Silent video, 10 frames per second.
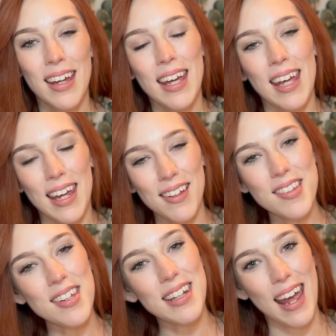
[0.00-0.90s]
And
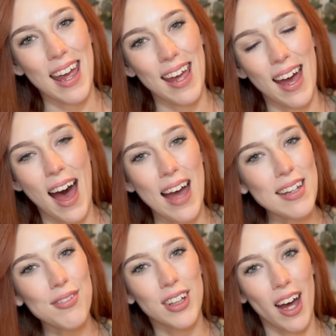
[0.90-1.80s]
today I
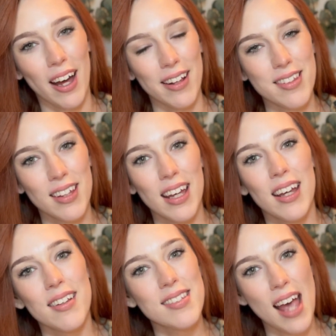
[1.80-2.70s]
have got
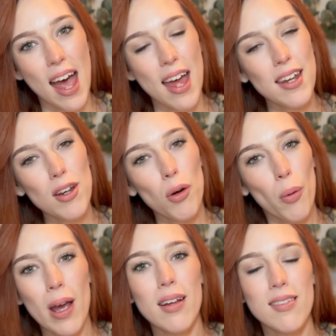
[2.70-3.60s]
10
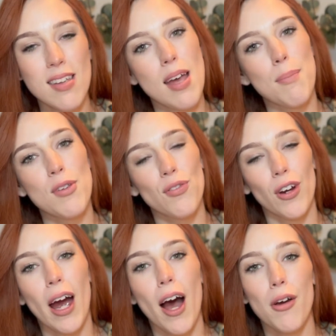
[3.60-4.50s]
quick tips for
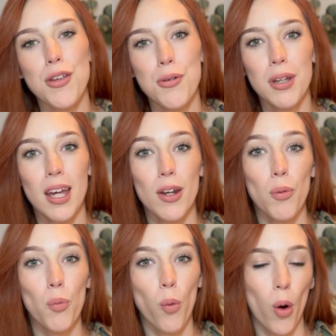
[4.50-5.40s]
how you
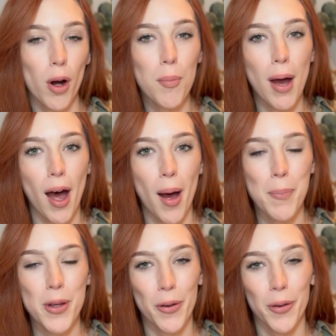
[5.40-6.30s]
can warm up
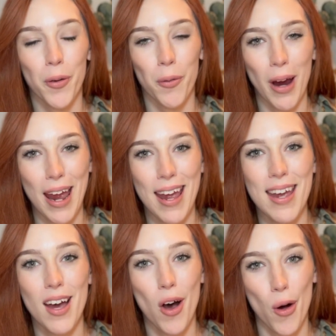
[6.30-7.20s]
your gray
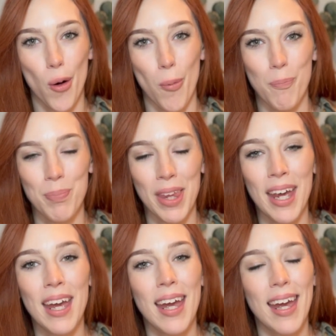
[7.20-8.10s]
home.
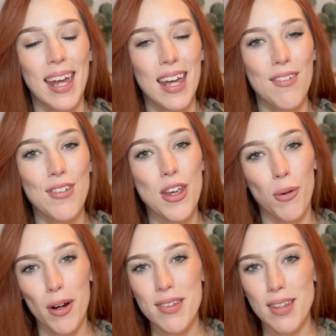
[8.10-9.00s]
If you
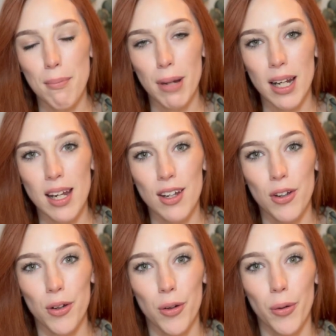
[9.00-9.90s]
are somebody
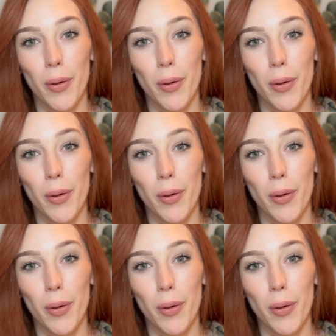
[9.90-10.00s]
who